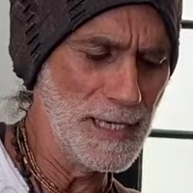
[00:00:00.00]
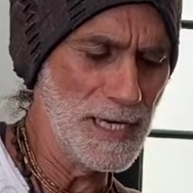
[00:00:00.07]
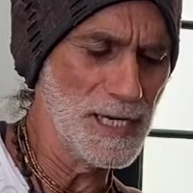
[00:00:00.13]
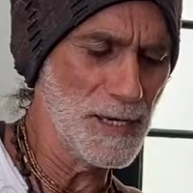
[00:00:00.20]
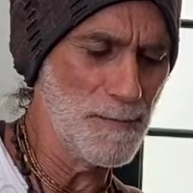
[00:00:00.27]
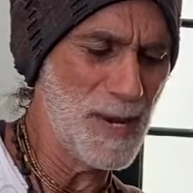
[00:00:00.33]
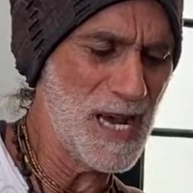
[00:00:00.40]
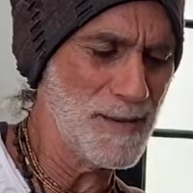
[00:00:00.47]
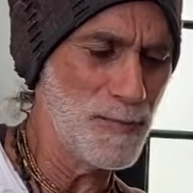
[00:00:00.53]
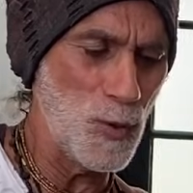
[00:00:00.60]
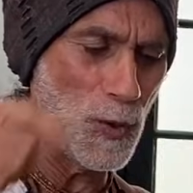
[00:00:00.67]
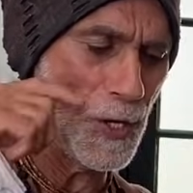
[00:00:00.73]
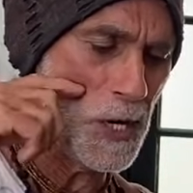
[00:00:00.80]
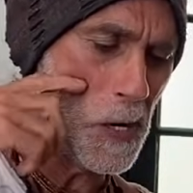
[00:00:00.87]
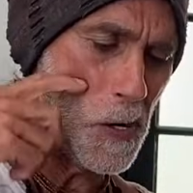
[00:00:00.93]
He's a bad
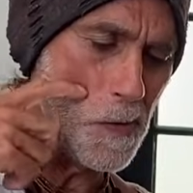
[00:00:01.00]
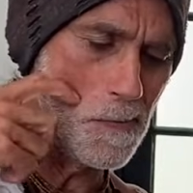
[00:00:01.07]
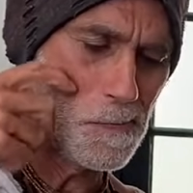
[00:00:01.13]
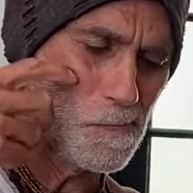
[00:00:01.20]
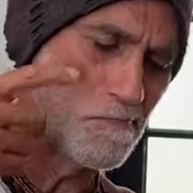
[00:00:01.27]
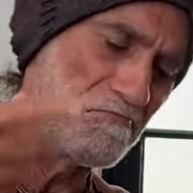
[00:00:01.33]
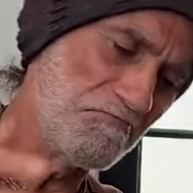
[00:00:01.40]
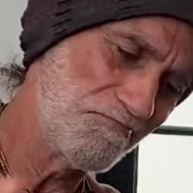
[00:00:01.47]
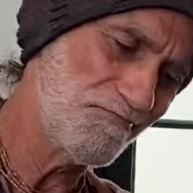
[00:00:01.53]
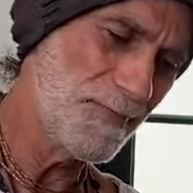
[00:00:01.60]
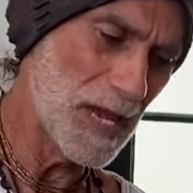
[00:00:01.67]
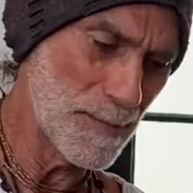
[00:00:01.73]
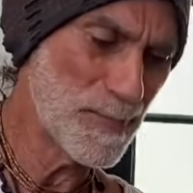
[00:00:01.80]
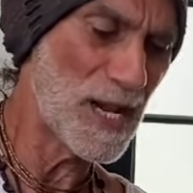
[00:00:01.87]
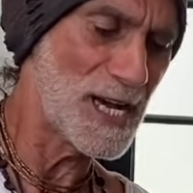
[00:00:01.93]
boy.
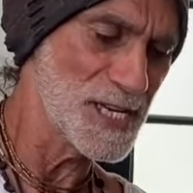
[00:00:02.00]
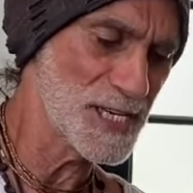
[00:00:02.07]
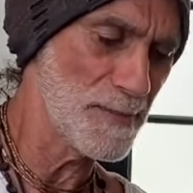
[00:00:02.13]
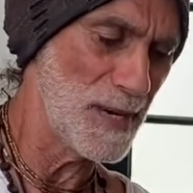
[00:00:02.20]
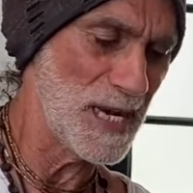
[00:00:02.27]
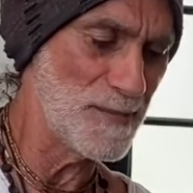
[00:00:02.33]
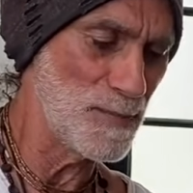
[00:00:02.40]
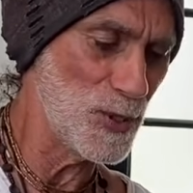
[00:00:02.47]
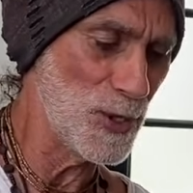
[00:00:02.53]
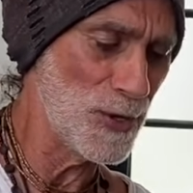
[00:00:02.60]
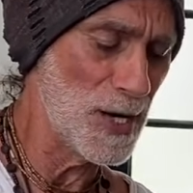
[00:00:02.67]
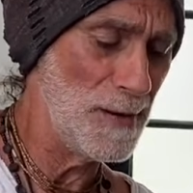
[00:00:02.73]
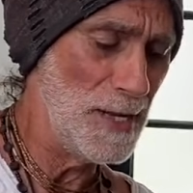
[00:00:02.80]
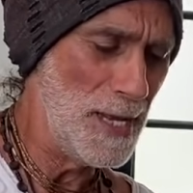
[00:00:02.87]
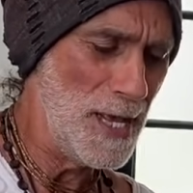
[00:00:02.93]
He plays the bad boy,
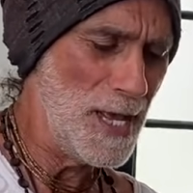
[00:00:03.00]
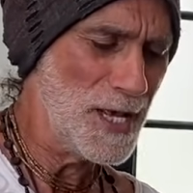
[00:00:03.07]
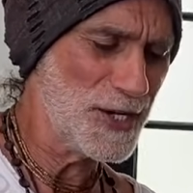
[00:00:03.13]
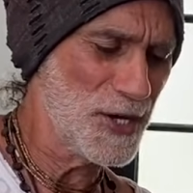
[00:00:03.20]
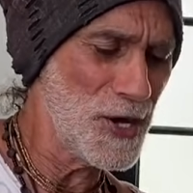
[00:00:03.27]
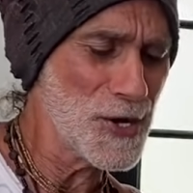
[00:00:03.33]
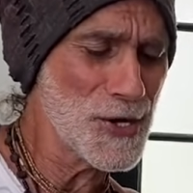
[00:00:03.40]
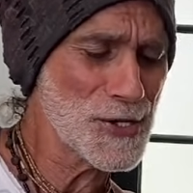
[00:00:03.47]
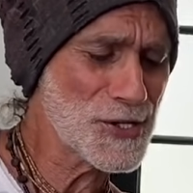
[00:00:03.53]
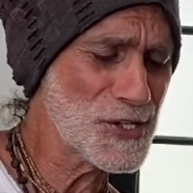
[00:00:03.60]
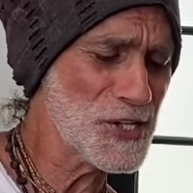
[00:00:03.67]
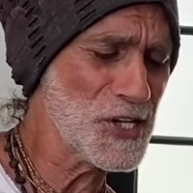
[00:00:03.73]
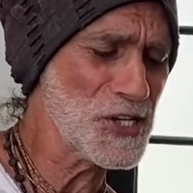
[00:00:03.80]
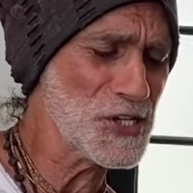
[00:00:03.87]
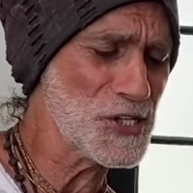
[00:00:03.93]
right?
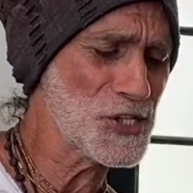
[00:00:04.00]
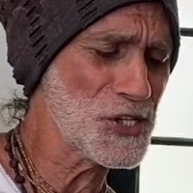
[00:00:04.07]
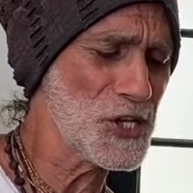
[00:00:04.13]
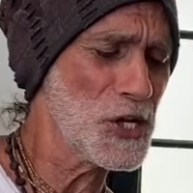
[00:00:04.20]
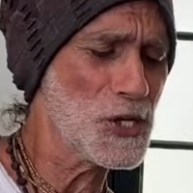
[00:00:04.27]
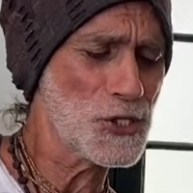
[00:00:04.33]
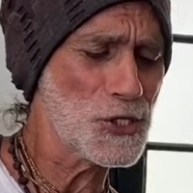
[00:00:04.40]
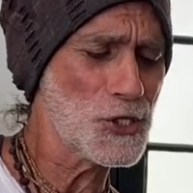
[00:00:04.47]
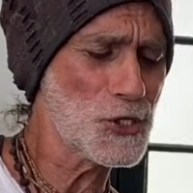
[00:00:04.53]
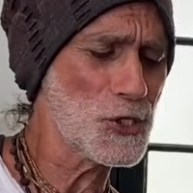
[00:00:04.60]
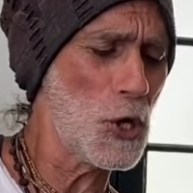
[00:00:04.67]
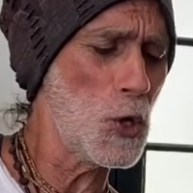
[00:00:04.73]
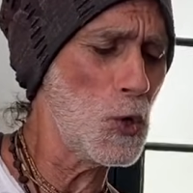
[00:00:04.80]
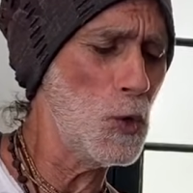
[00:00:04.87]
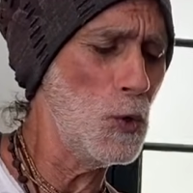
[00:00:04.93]
Curses the
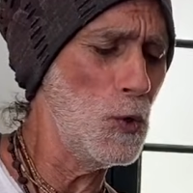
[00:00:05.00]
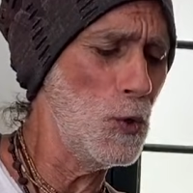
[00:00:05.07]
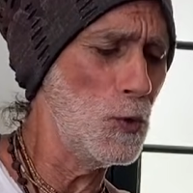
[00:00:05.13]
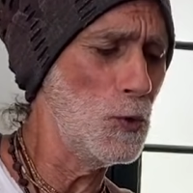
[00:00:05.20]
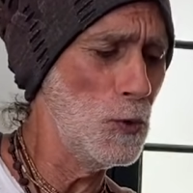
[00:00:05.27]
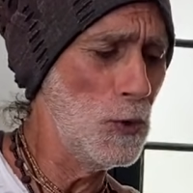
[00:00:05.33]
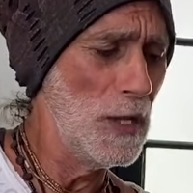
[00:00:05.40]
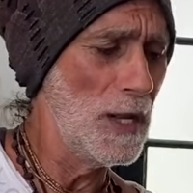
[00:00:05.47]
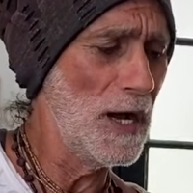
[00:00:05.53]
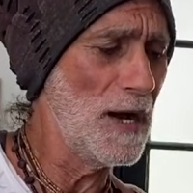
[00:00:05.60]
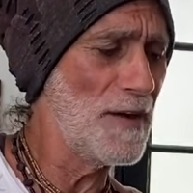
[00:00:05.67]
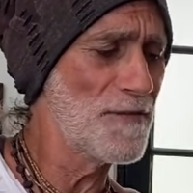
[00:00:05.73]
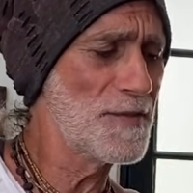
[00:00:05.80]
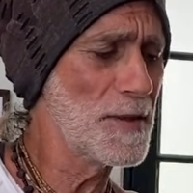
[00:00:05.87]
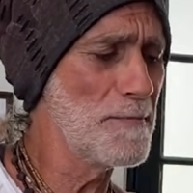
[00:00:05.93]
soul
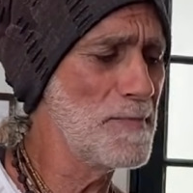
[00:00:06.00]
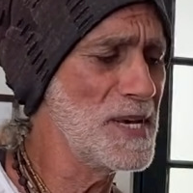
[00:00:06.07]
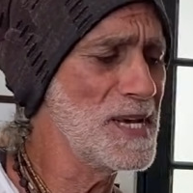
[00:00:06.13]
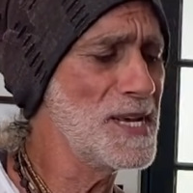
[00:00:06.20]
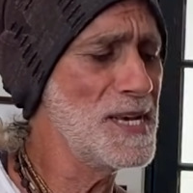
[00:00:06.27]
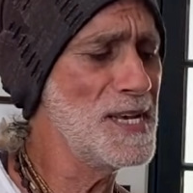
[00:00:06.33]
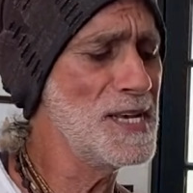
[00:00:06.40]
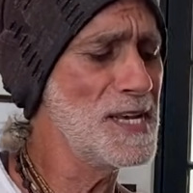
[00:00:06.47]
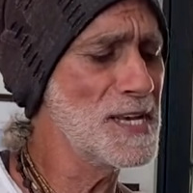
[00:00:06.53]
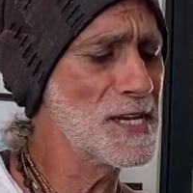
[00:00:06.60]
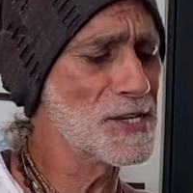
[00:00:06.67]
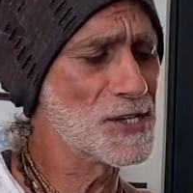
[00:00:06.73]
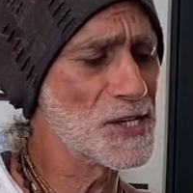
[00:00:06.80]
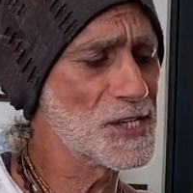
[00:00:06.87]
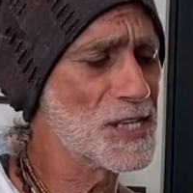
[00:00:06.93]
of the
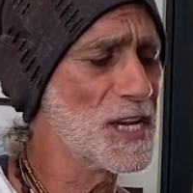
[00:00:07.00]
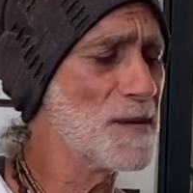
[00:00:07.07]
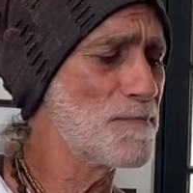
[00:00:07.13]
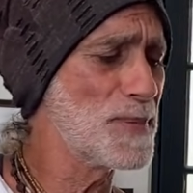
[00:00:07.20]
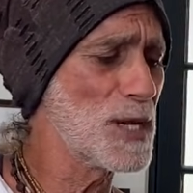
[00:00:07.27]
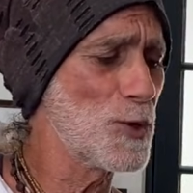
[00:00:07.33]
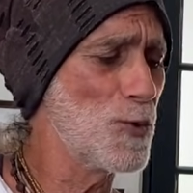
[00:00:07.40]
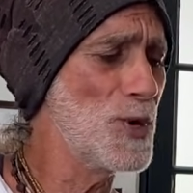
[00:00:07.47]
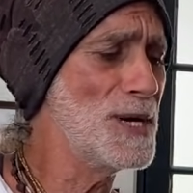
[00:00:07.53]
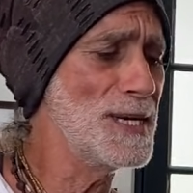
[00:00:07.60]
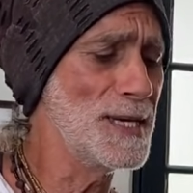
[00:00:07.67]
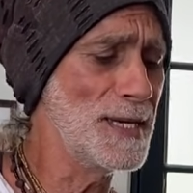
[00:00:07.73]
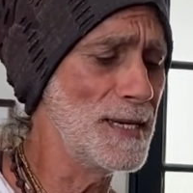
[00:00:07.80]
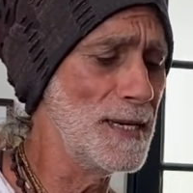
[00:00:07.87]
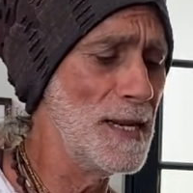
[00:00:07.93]
Mississippi
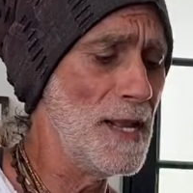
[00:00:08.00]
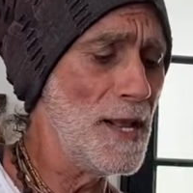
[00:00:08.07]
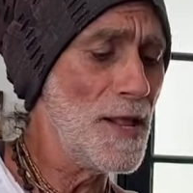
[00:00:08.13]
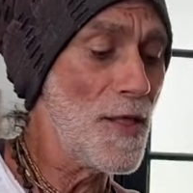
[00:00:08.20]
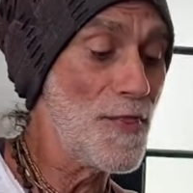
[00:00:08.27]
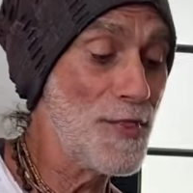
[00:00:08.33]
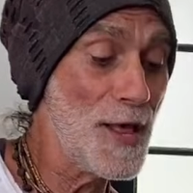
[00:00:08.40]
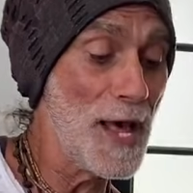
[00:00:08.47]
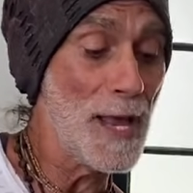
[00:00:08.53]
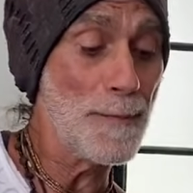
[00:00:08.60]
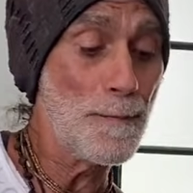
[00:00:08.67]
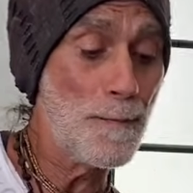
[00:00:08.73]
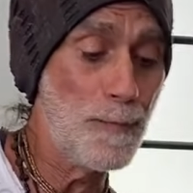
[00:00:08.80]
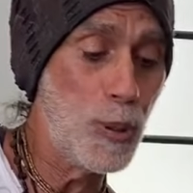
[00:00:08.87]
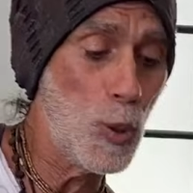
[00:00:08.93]
Queen
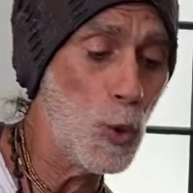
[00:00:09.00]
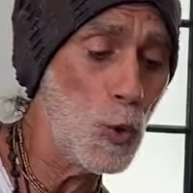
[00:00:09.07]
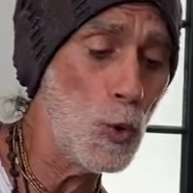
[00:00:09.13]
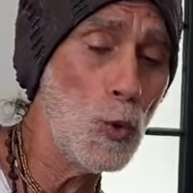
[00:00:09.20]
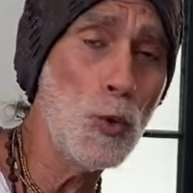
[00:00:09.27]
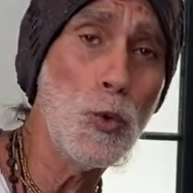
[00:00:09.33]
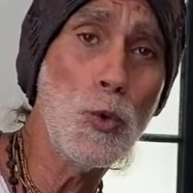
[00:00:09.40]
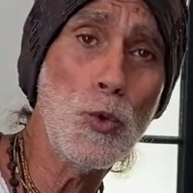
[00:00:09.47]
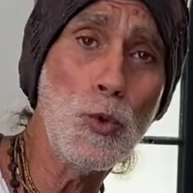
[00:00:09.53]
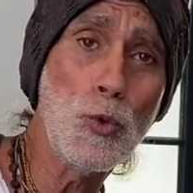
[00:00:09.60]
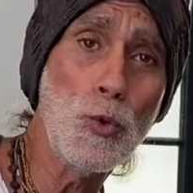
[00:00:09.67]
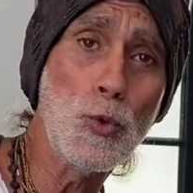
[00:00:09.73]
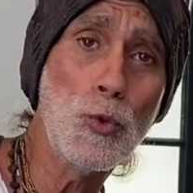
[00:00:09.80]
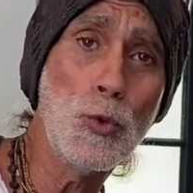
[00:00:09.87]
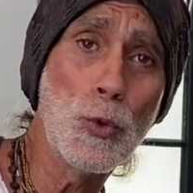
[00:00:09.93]
that
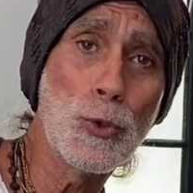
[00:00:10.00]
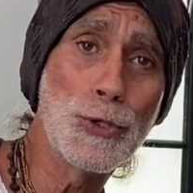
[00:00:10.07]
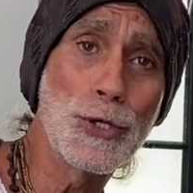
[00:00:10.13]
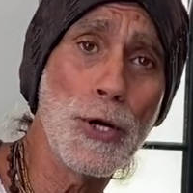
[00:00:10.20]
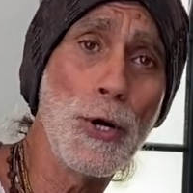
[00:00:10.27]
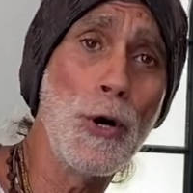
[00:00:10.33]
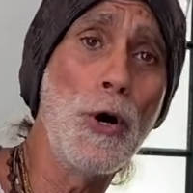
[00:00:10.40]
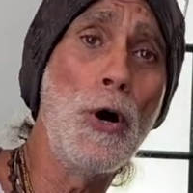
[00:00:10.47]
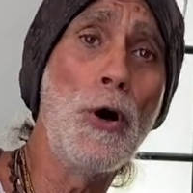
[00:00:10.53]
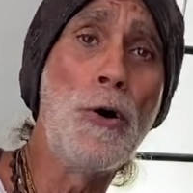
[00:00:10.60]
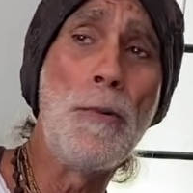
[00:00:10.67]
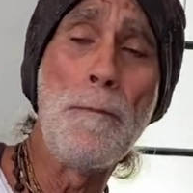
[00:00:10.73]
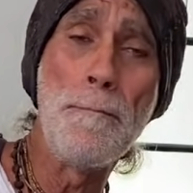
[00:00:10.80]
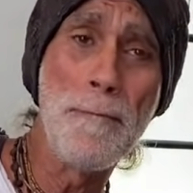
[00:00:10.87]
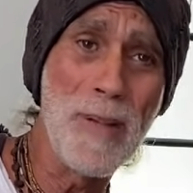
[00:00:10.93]
pulled
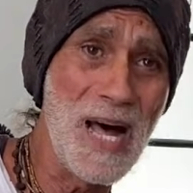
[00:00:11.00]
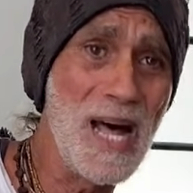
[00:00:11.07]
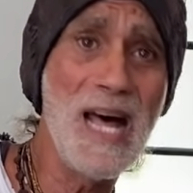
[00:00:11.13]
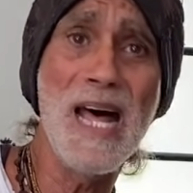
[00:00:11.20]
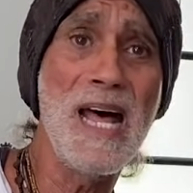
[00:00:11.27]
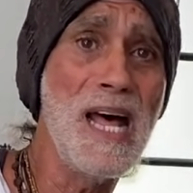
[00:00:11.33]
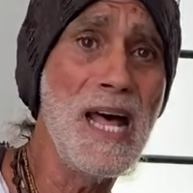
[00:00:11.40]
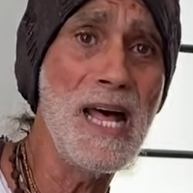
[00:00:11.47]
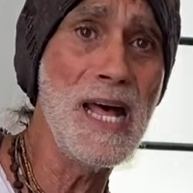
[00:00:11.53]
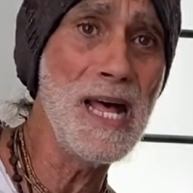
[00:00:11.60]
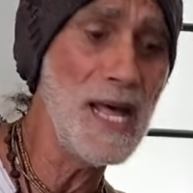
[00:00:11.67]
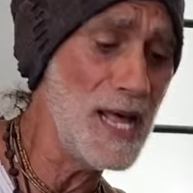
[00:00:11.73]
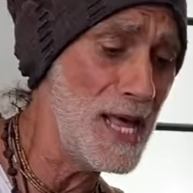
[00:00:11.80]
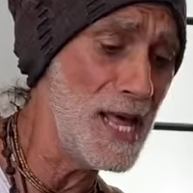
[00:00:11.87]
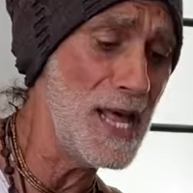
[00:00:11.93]
her
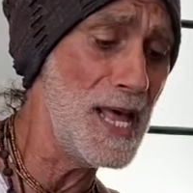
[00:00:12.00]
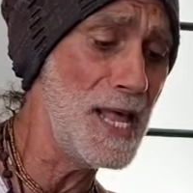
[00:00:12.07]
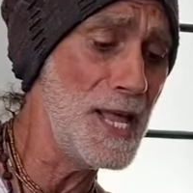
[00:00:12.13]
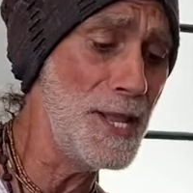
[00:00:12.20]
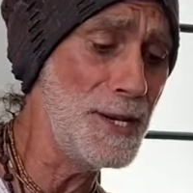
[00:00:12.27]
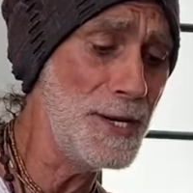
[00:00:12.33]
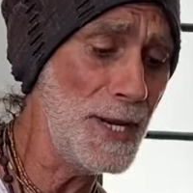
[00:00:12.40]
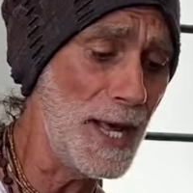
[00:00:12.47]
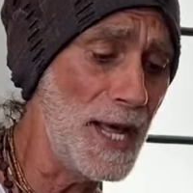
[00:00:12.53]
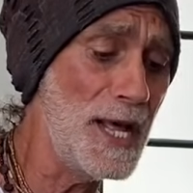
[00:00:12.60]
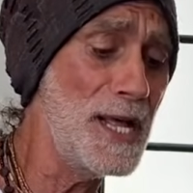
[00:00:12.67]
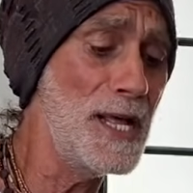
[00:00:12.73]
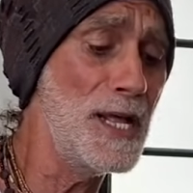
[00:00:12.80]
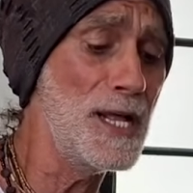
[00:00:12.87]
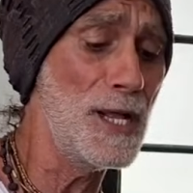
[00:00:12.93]
man
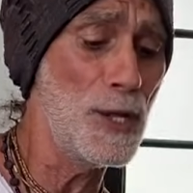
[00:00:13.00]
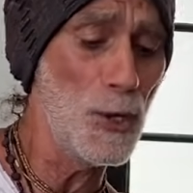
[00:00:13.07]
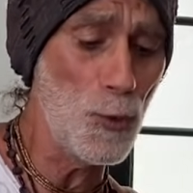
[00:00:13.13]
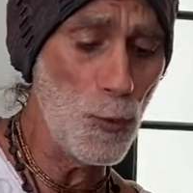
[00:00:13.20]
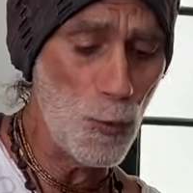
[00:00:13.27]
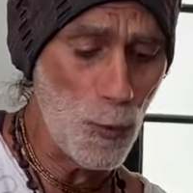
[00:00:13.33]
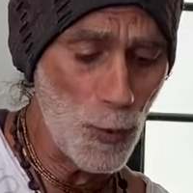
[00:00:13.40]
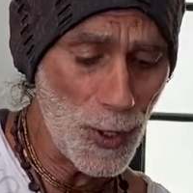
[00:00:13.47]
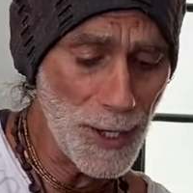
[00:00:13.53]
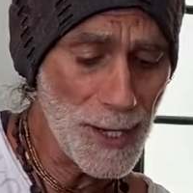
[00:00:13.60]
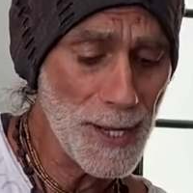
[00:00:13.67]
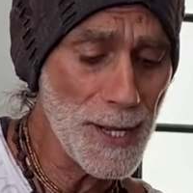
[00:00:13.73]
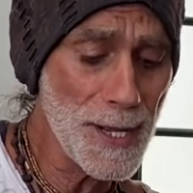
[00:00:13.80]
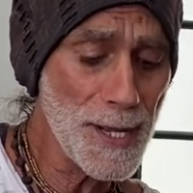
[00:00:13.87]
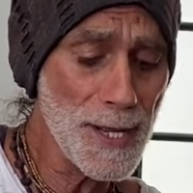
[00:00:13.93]

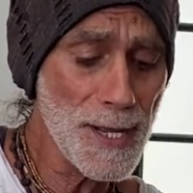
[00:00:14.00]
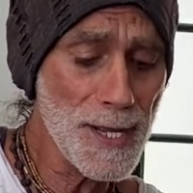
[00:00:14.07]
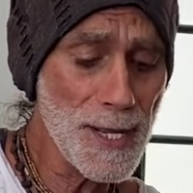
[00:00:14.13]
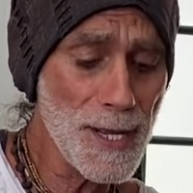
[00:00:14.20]
away.